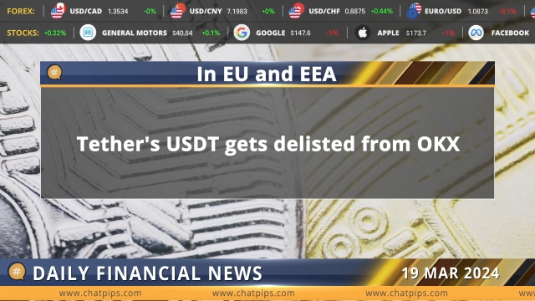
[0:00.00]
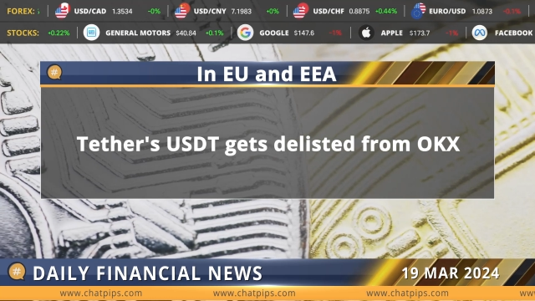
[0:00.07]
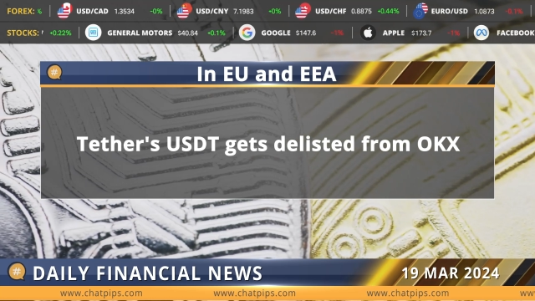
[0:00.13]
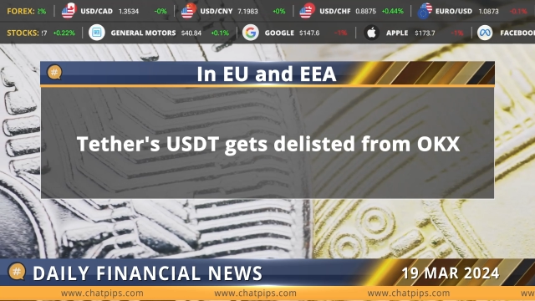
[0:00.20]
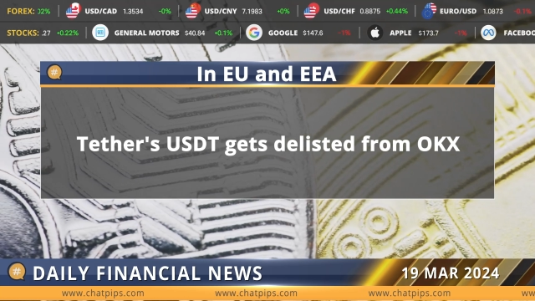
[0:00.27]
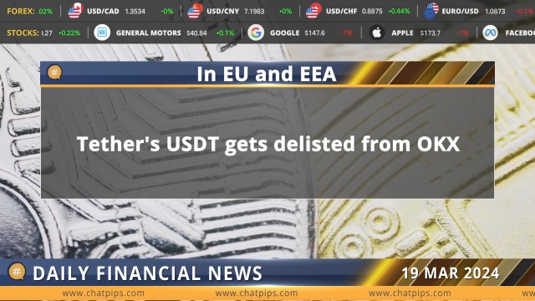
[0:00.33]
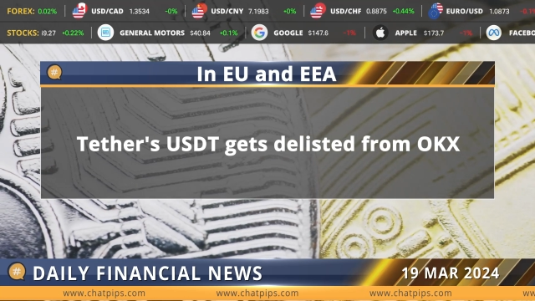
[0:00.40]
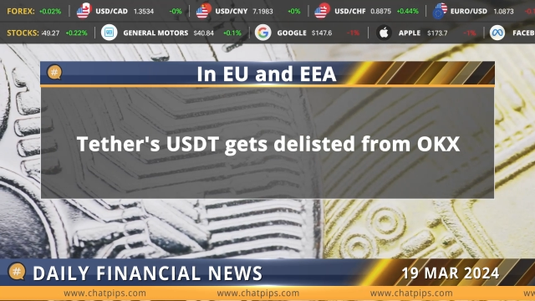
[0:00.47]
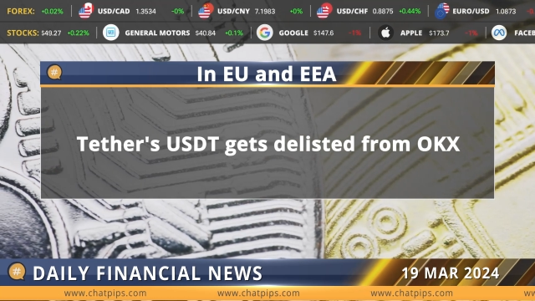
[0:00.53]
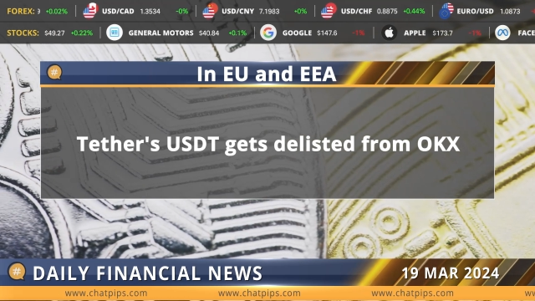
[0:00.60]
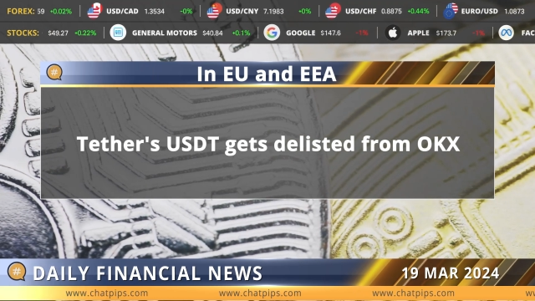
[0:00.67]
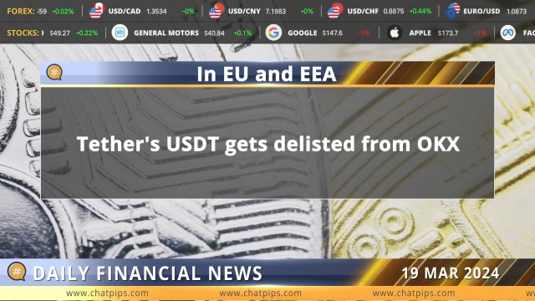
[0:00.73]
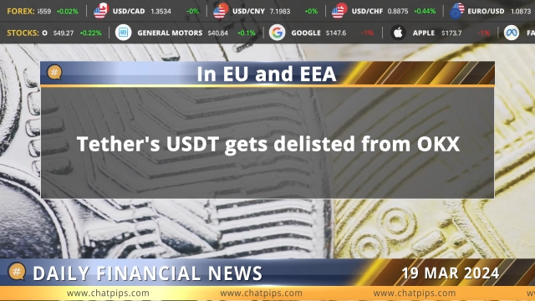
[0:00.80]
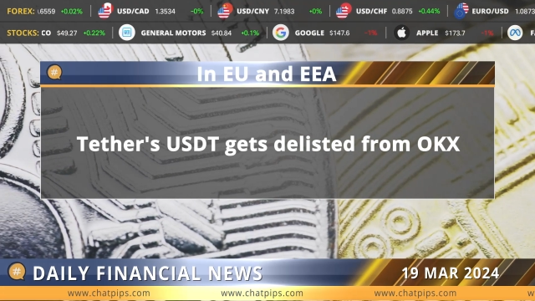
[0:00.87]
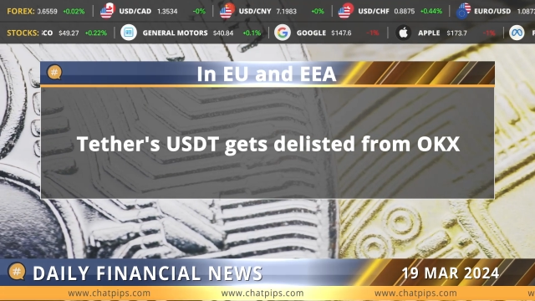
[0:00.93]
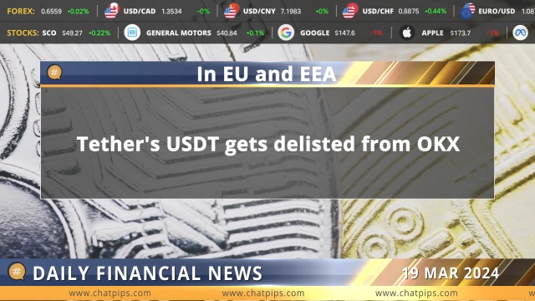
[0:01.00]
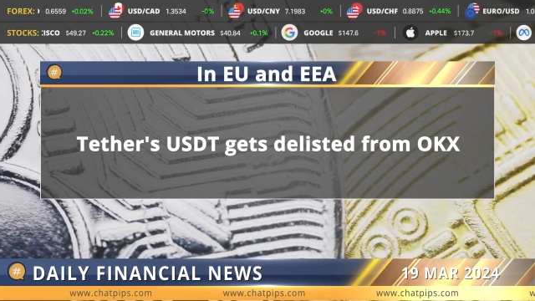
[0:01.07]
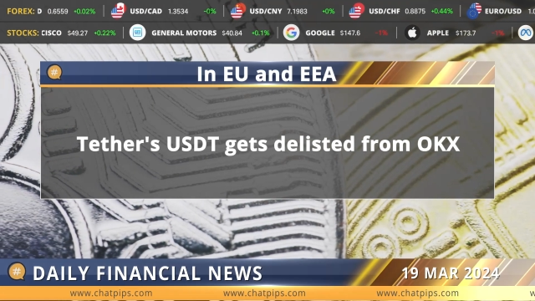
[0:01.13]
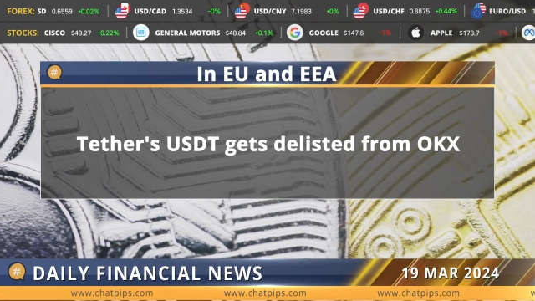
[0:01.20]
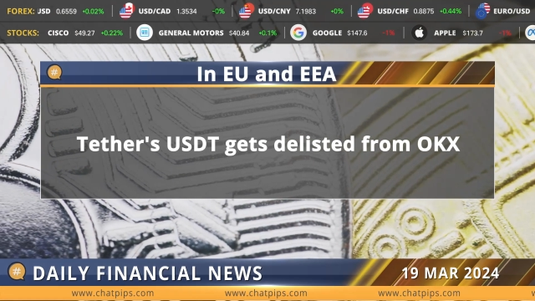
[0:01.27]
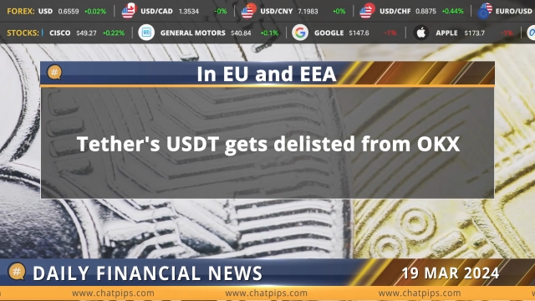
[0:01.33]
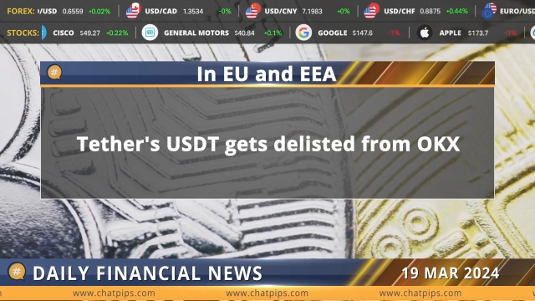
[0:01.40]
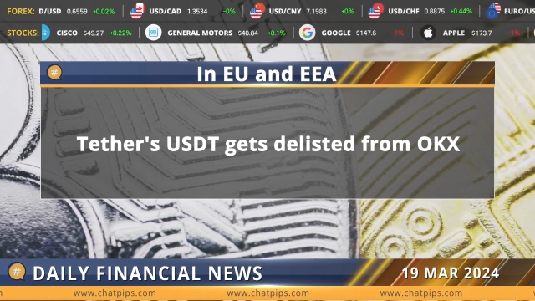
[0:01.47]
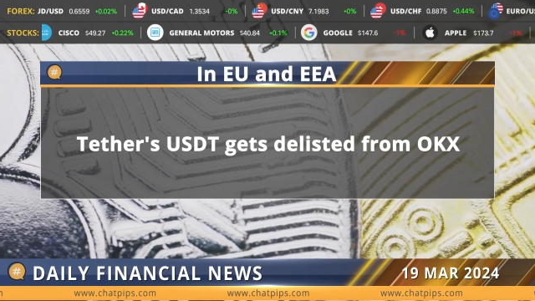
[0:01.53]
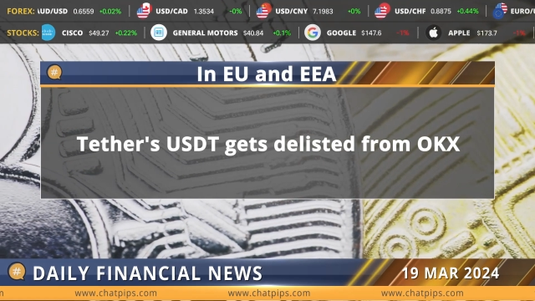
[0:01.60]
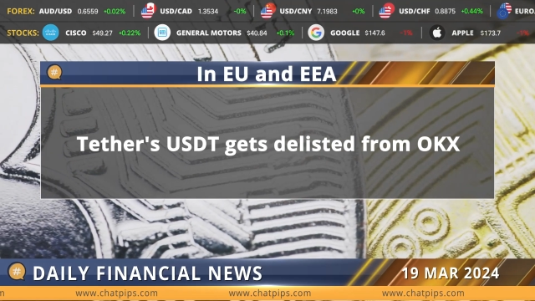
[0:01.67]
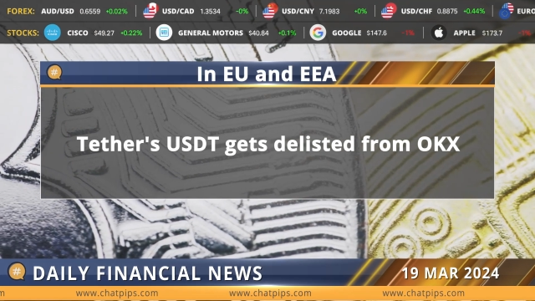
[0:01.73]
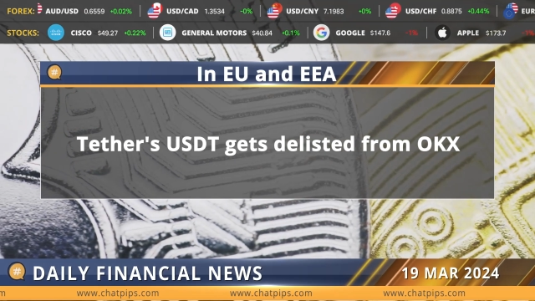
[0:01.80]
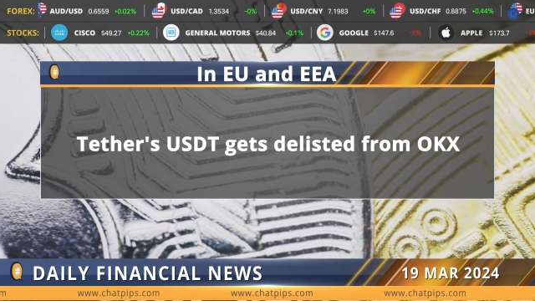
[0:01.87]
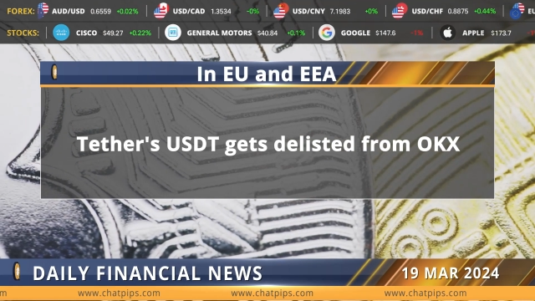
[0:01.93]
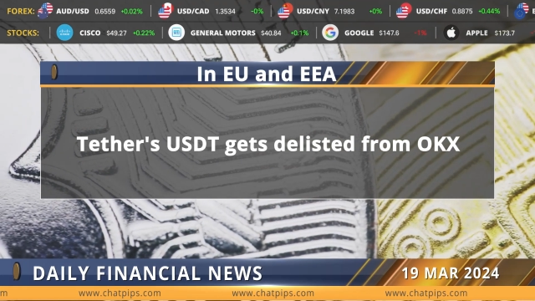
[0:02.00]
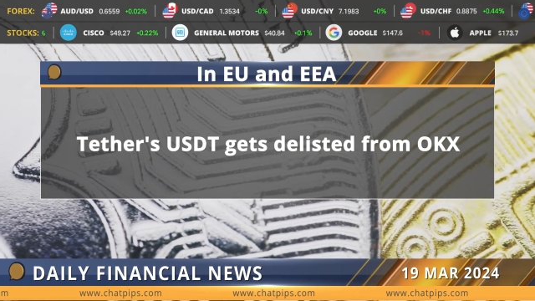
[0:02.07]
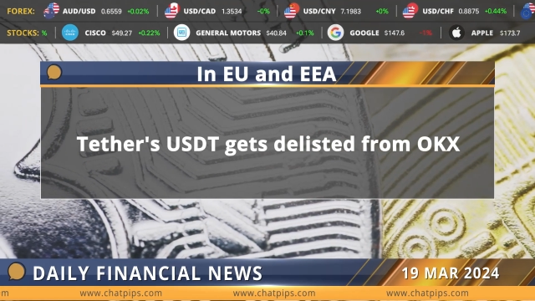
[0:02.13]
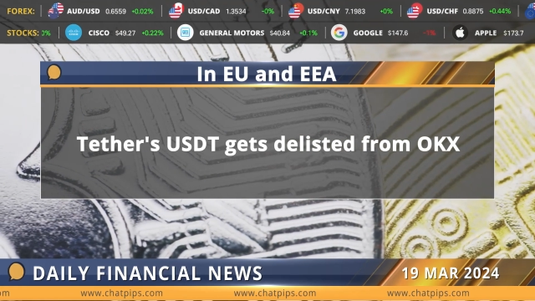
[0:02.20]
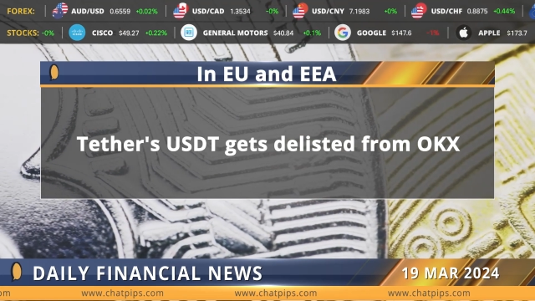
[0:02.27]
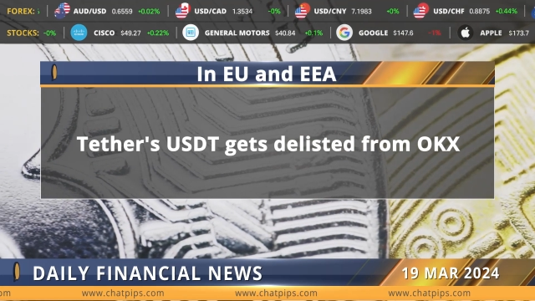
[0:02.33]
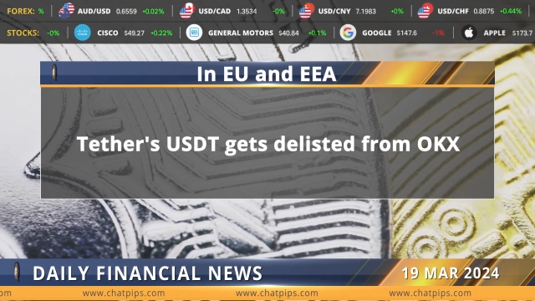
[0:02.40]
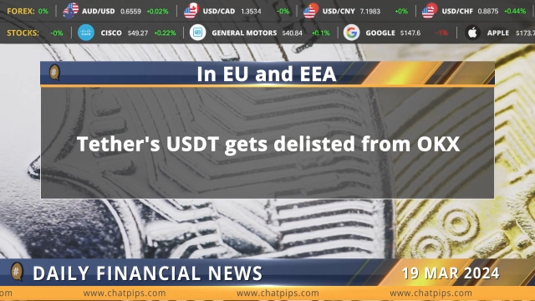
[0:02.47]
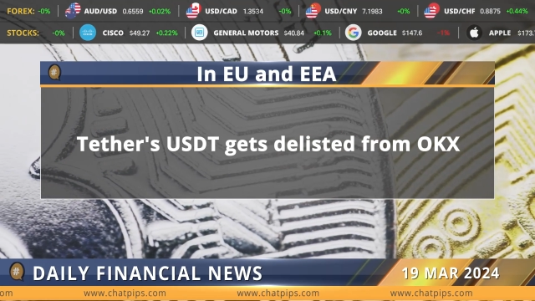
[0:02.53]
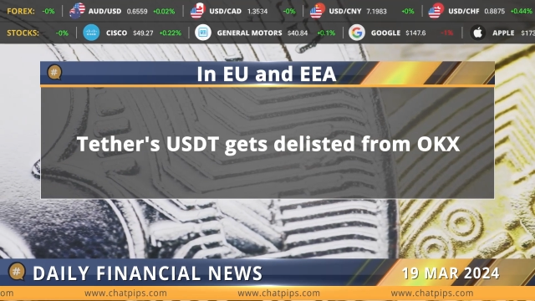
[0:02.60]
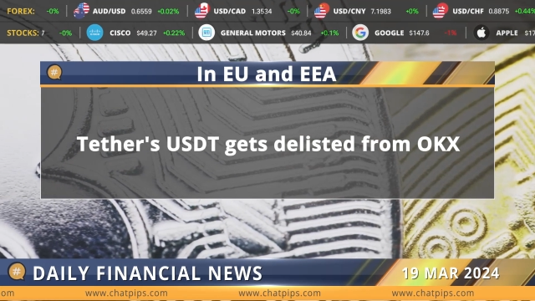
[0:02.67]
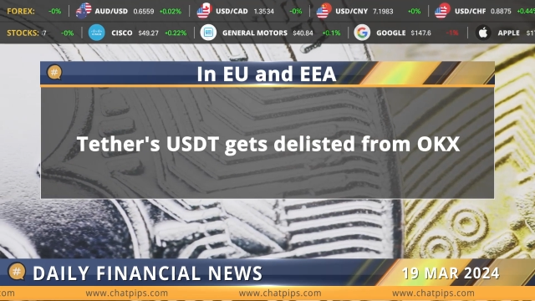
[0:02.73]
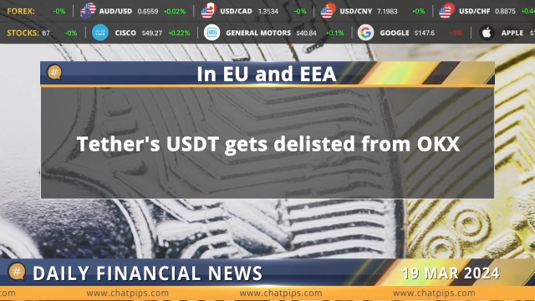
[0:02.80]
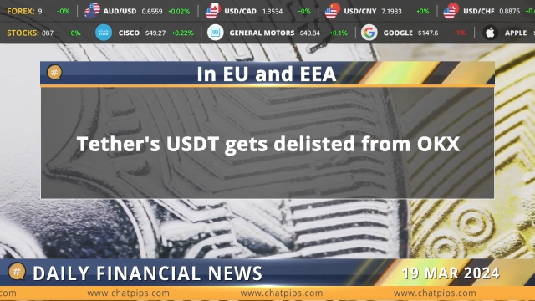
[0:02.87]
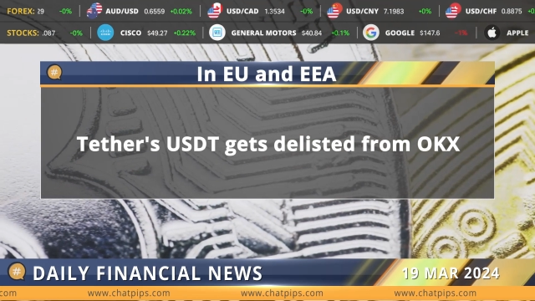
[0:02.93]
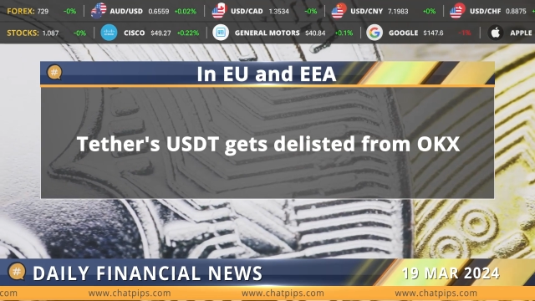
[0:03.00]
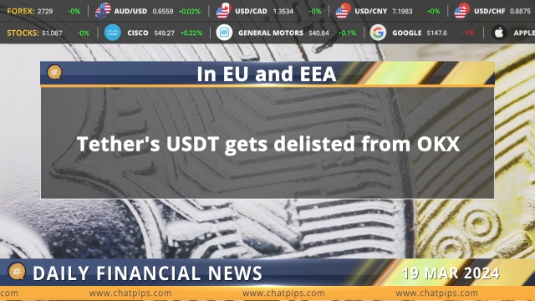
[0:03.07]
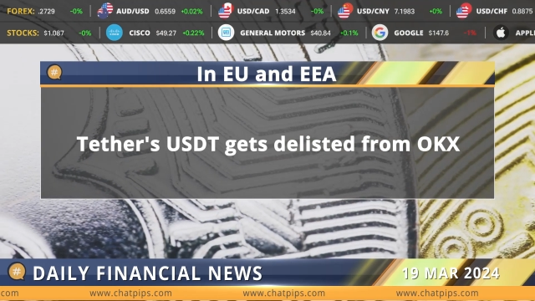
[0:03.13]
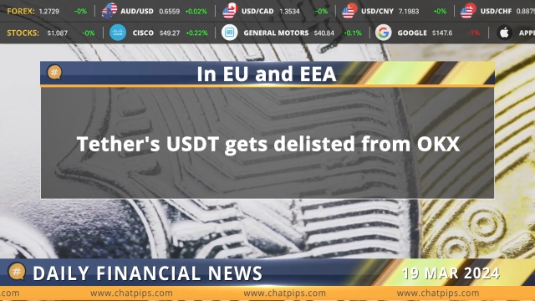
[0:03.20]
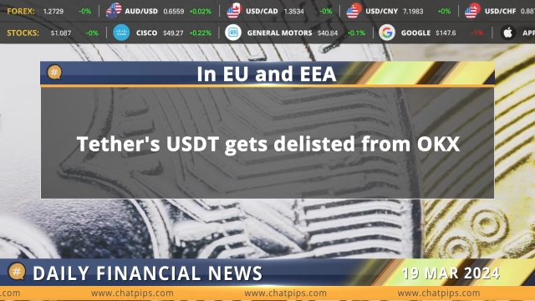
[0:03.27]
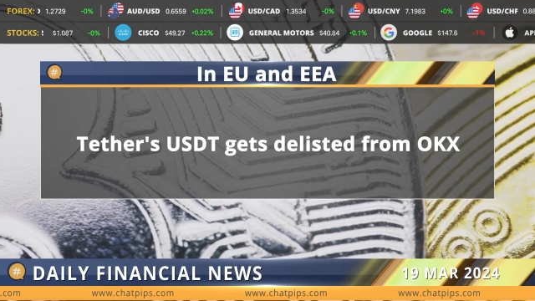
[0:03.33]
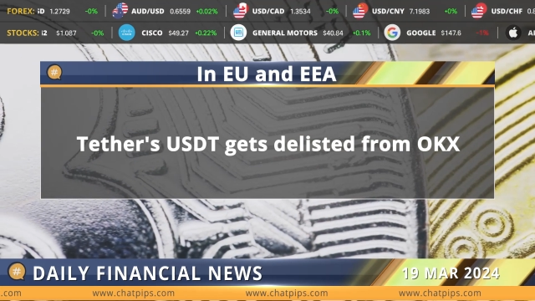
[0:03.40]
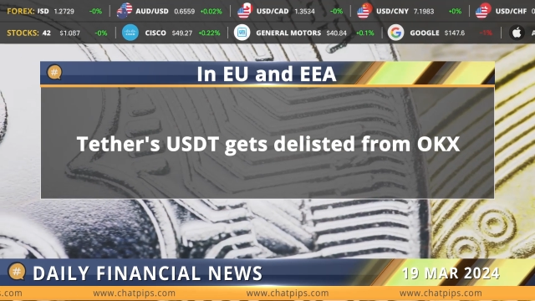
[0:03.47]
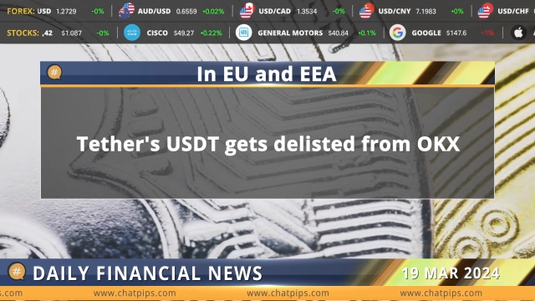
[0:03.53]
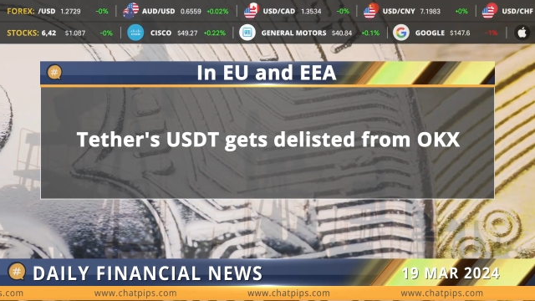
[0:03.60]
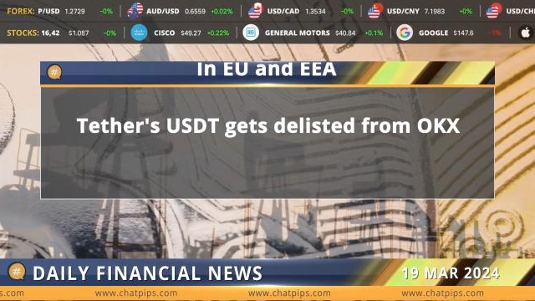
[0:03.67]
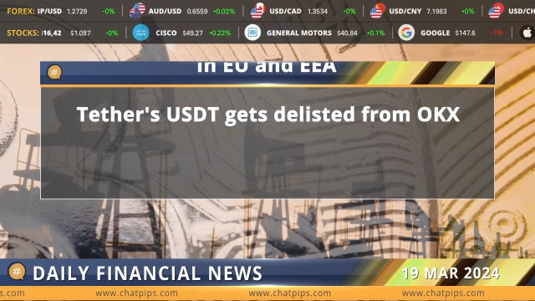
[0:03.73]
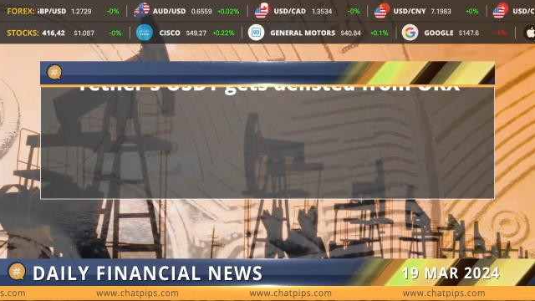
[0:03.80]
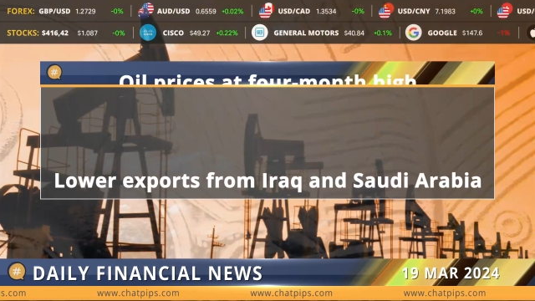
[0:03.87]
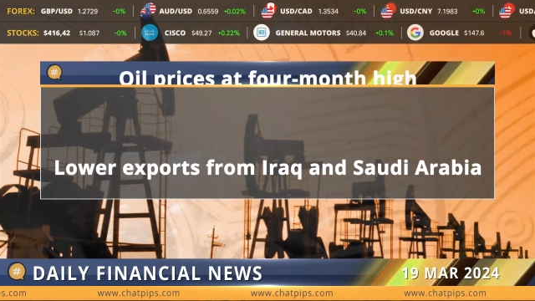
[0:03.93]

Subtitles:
Nobody's mouth can be seen.